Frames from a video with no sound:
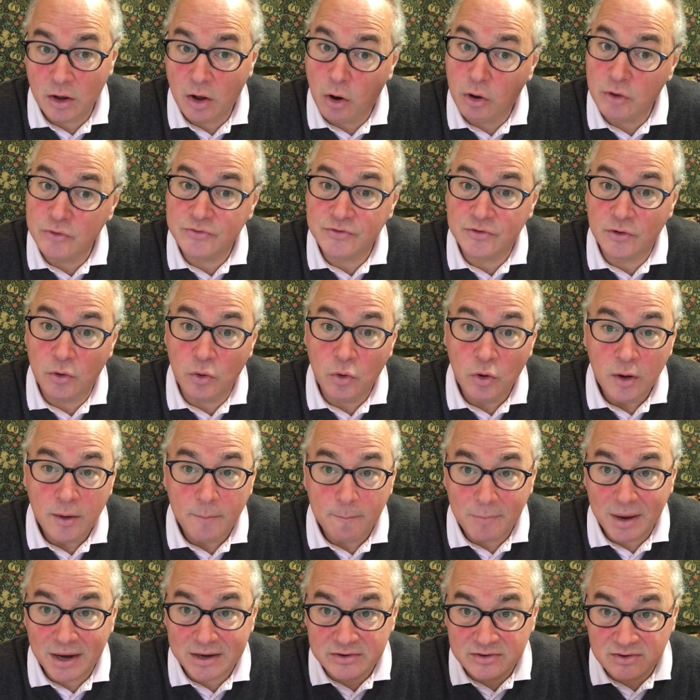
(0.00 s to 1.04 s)
Also,
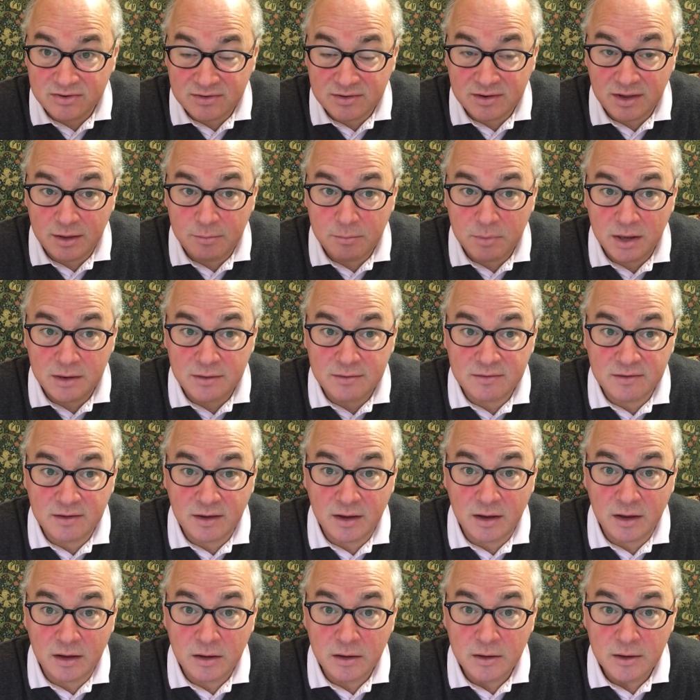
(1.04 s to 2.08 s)
my
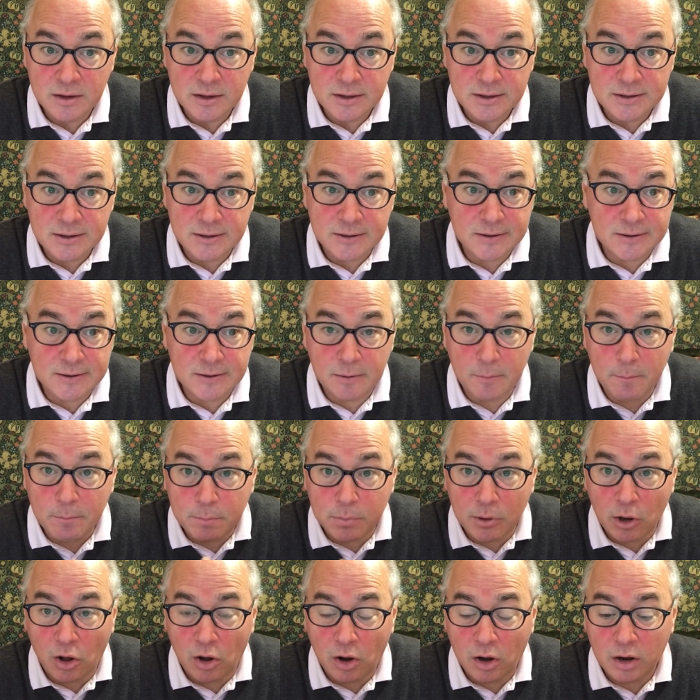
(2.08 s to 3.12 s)
Steemit
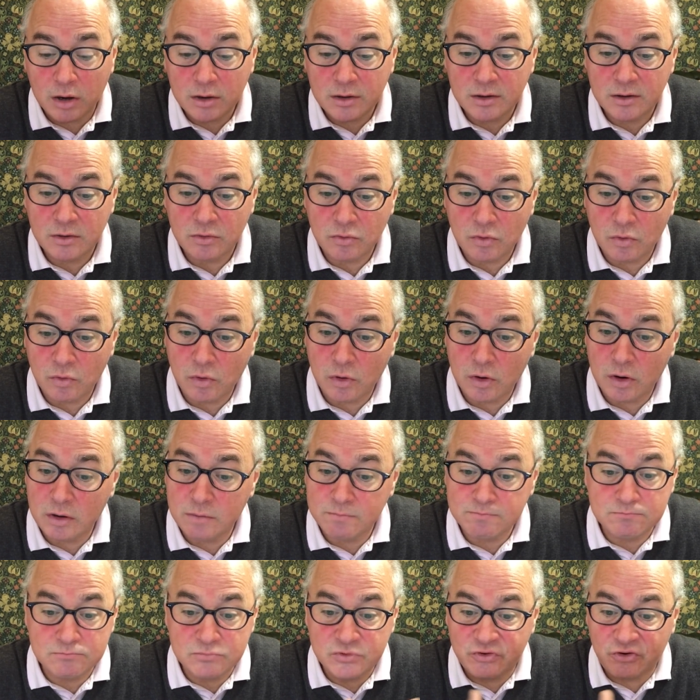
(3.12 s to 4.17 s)
blog or
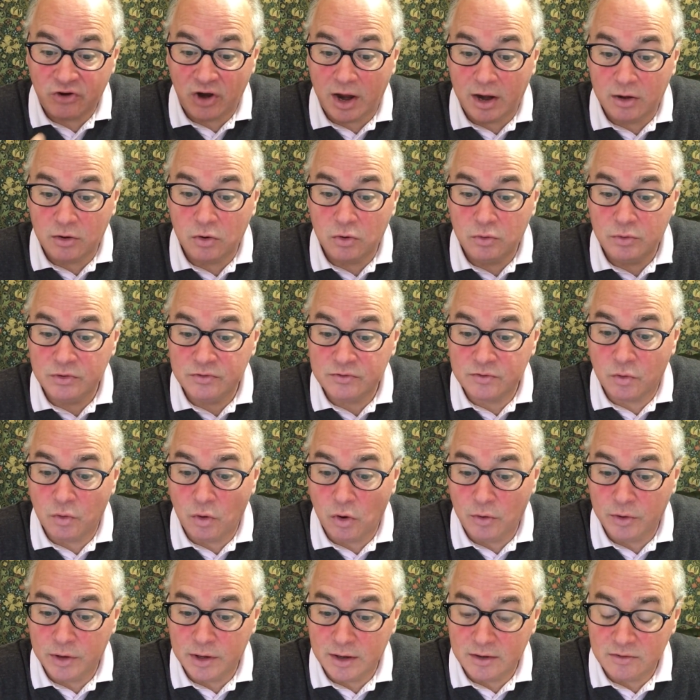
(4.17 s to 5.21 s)
channel is
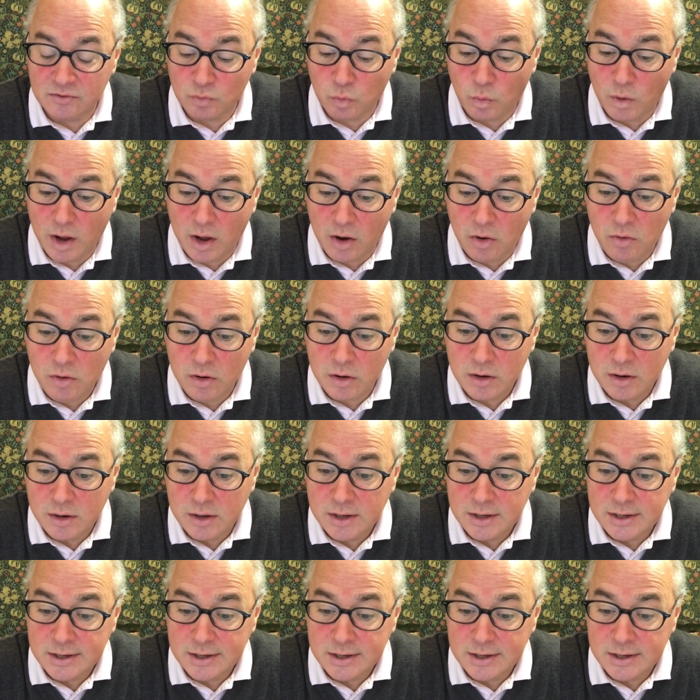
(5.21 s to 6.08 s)
growing as well.